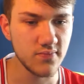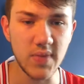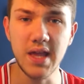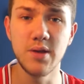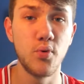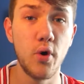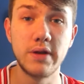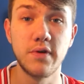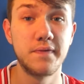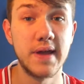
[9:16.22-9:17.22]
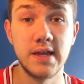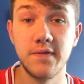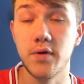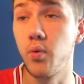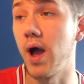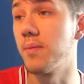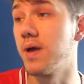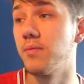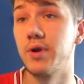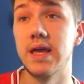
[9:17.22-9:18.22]
You brought in Rafinha for quite a bit
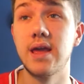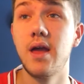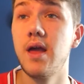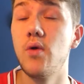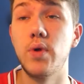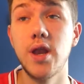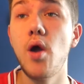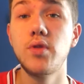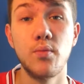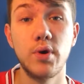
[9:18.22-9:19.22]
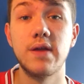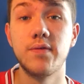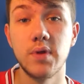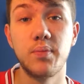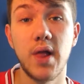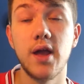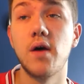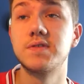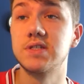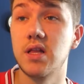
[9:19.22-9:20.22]
of money. We know the money from the
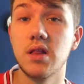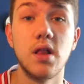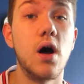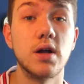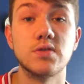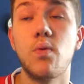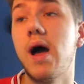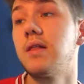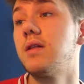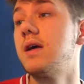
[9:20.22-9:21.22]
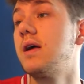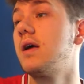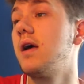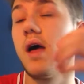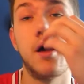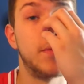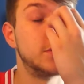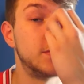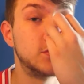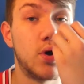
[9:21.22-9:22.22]
playoffs is a lot as well, as
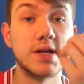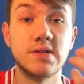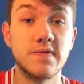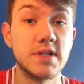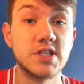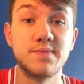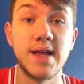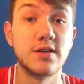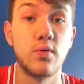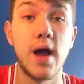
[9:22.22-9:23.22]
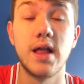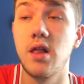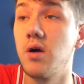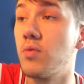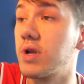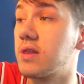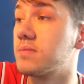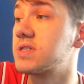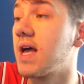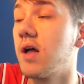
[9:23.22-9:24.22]
we saw Aston Villa spend quite a lot of money
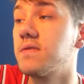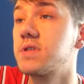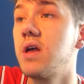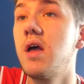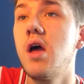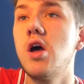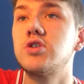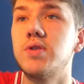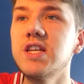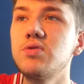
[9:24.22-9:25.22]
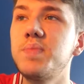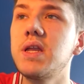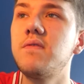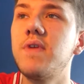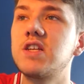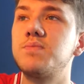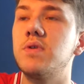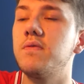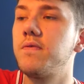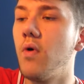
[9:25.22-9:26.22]
themselves. So this would be an
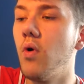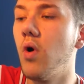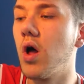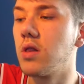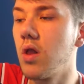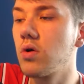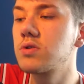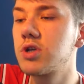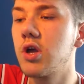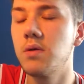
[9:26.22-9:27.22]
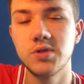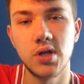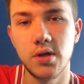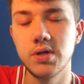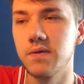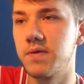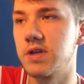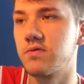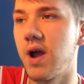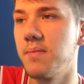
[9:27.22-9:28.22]
investment for a long-term solution for
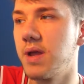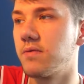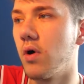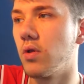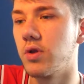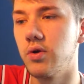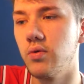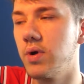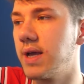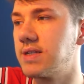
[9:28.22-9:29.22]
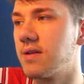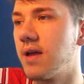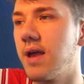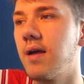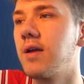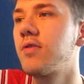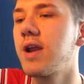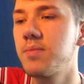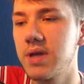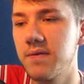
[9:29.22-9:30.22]
this right mid role, who is an
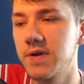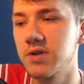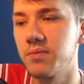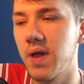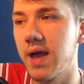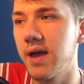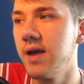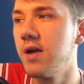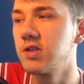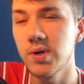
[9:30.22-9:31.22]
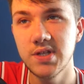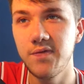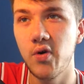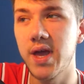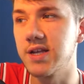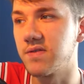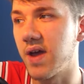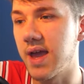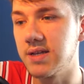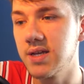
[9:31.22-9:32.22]
incredibly efficient player, 24 years of
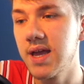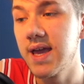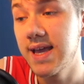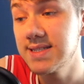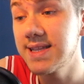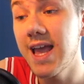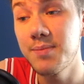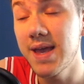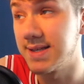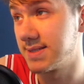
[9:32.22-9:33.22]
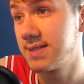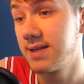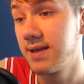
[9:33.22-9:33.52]
age. His name is